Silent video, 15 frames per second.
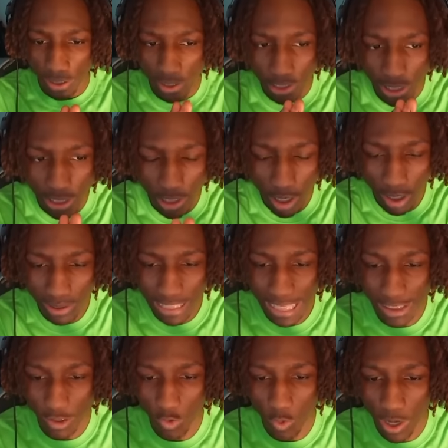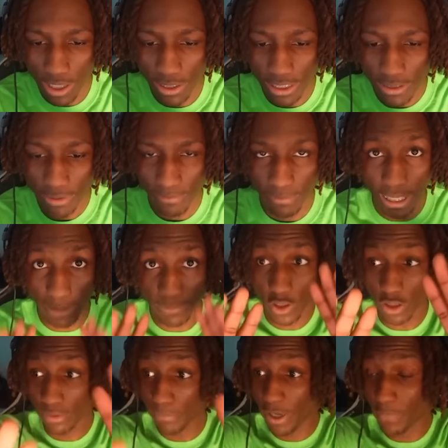Y'all like Quanny. I'm
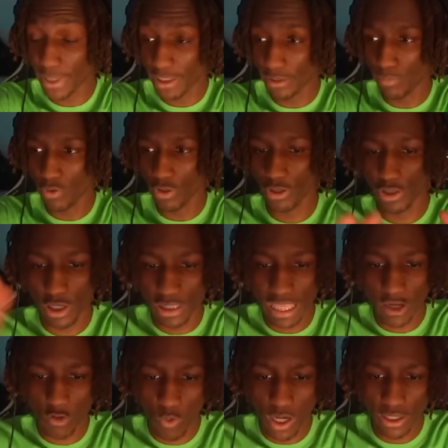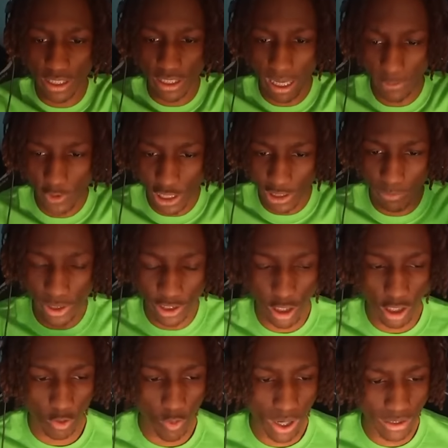talking about my supporters. Y'all like Quanny. I'm trying to bring
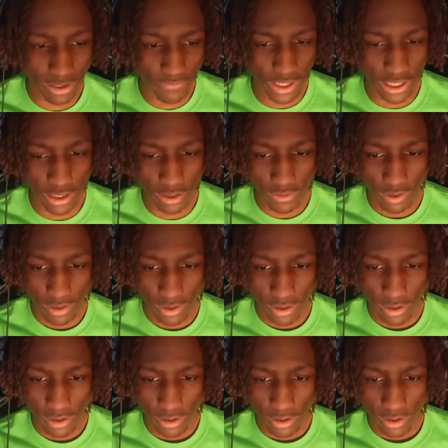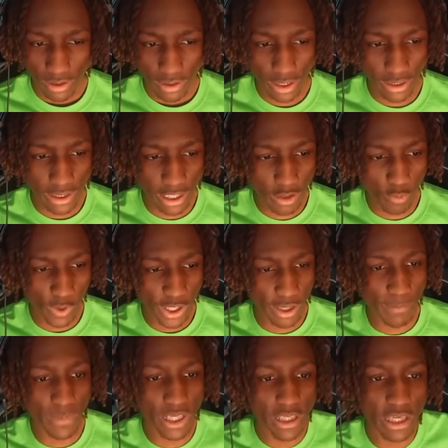y'all a Quanny video. The nigga will
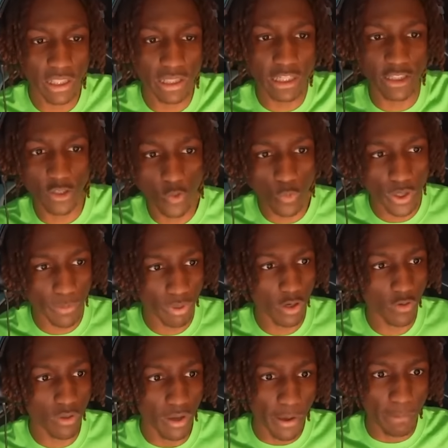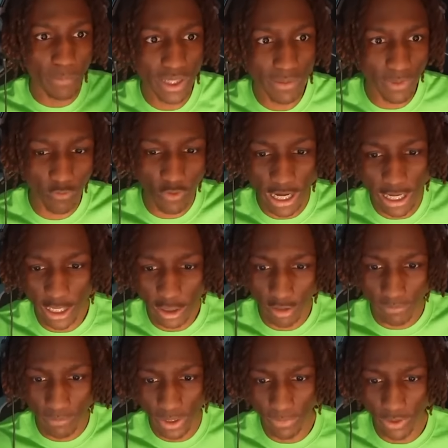hit me. Yeah, let's do it, bro. Meet me right
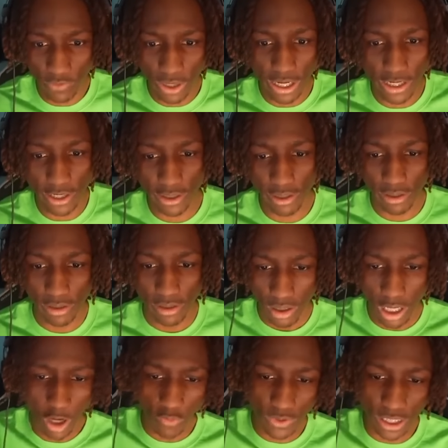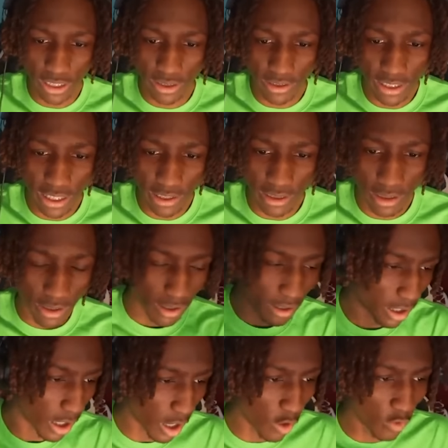here. Meet me right here. Oh, then, then,
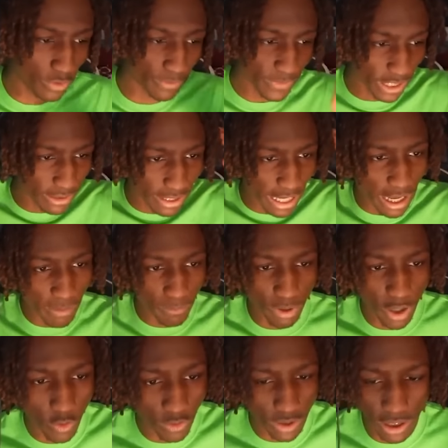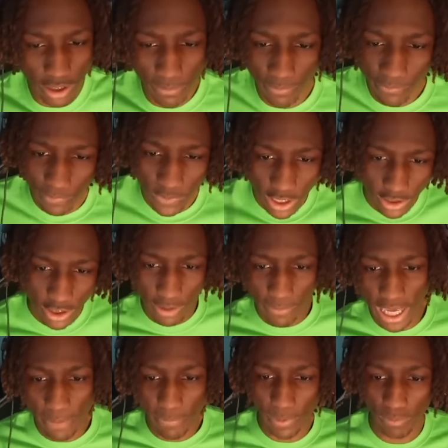oh, damn, bro. Something, something
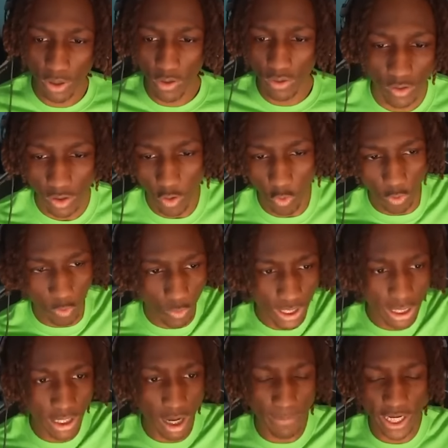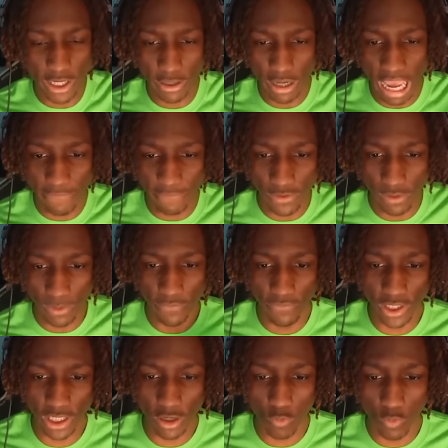happened, bro. Or we come here. I filmed the
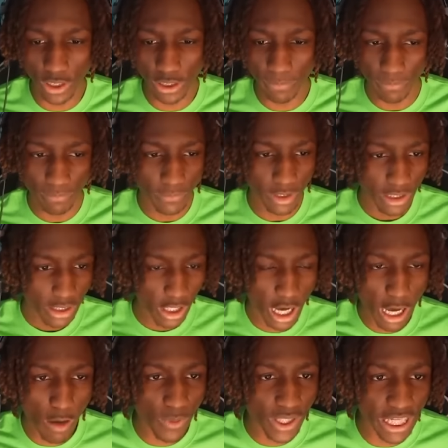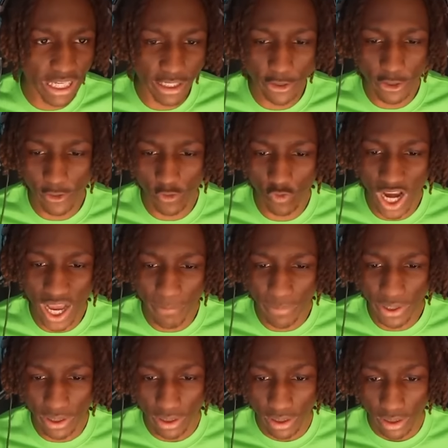video with him. Ah, oh, we can't air drop
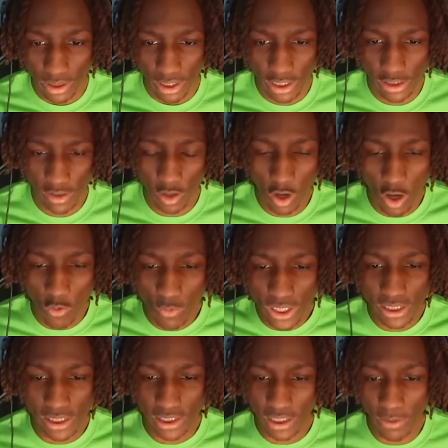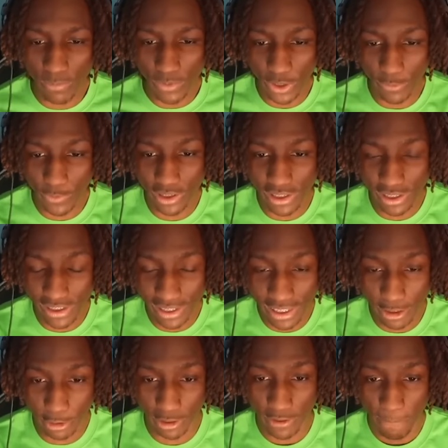it. It's always something with this
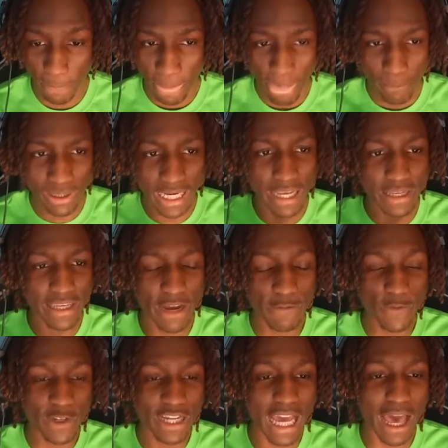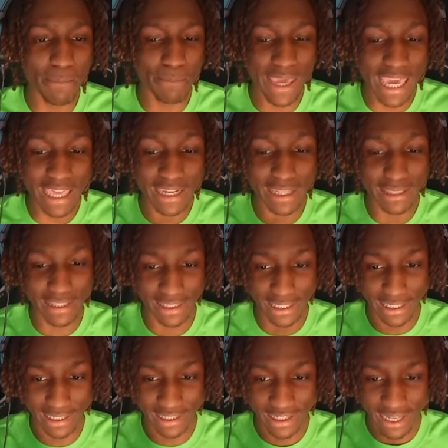nigga. But I never got mad at this
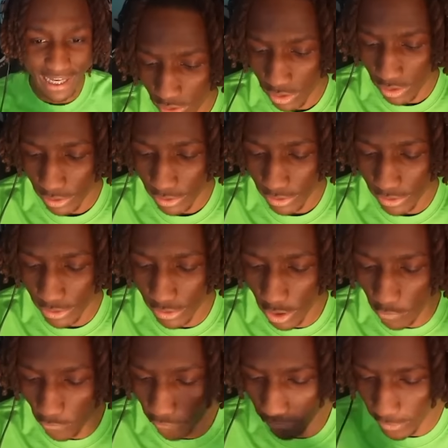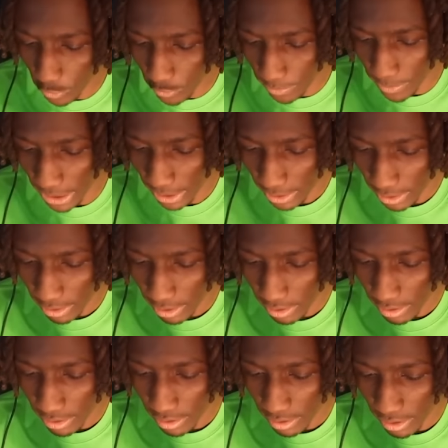nigga. So that's where their history
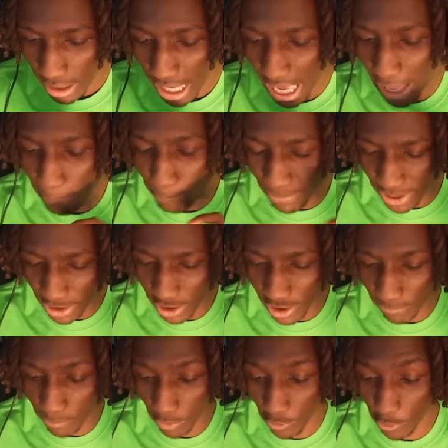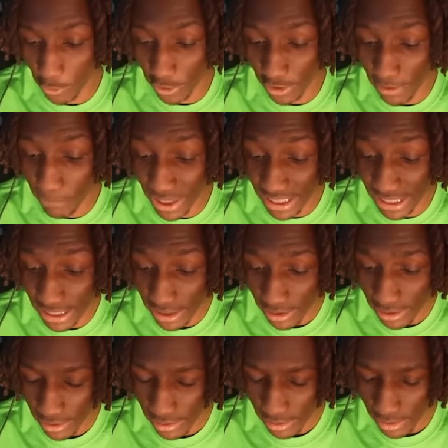starts out. So Fast forward
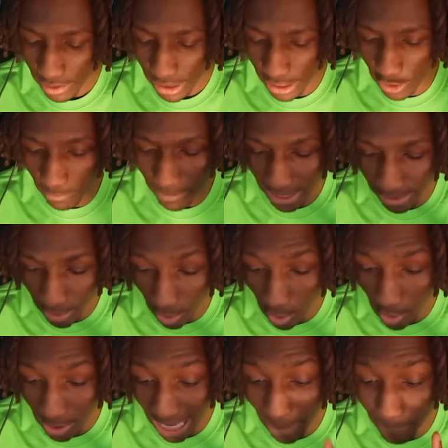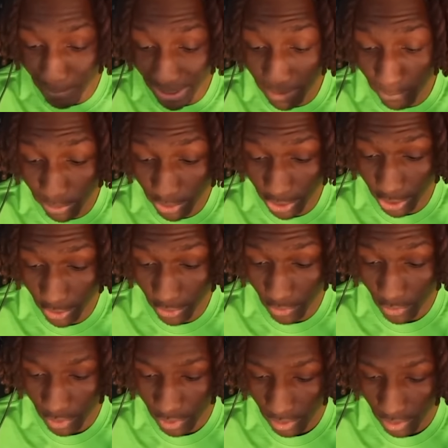to last month, and Rolling Loud is
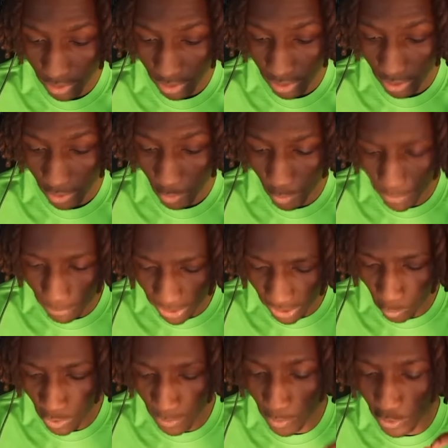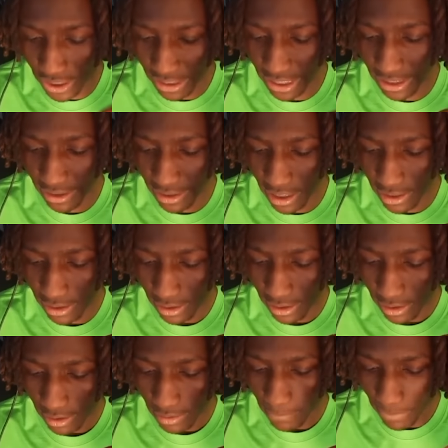happening in LA. Uh,
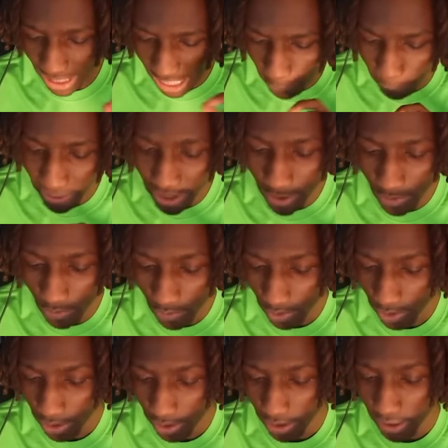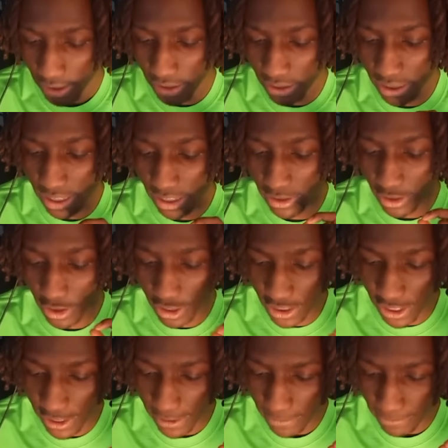Quanny was invited to perform, and
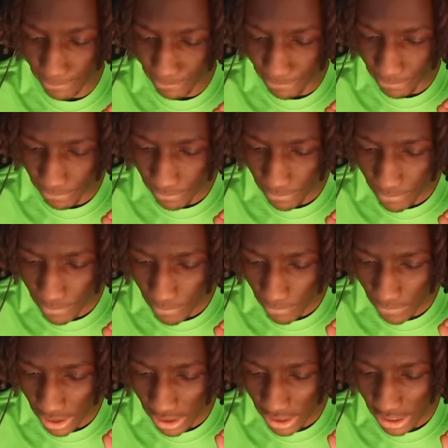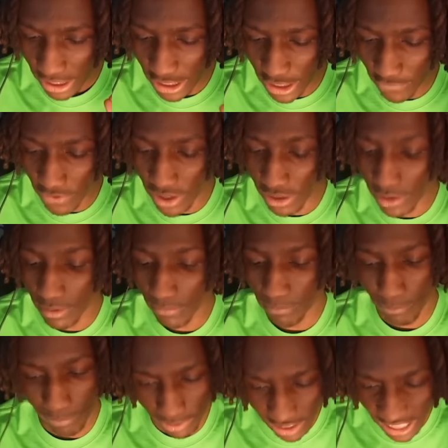Raud incidentally was invited by Chief
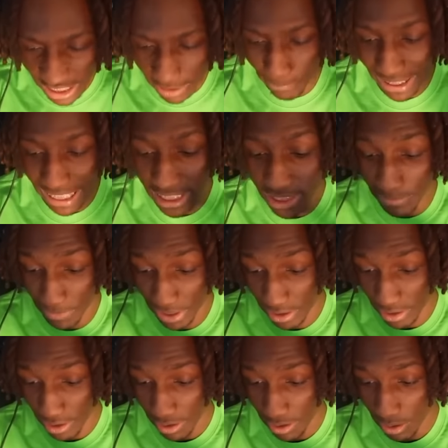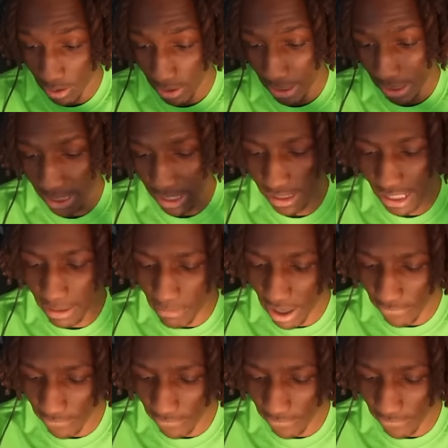Keef to accompany Chief Keef for the event.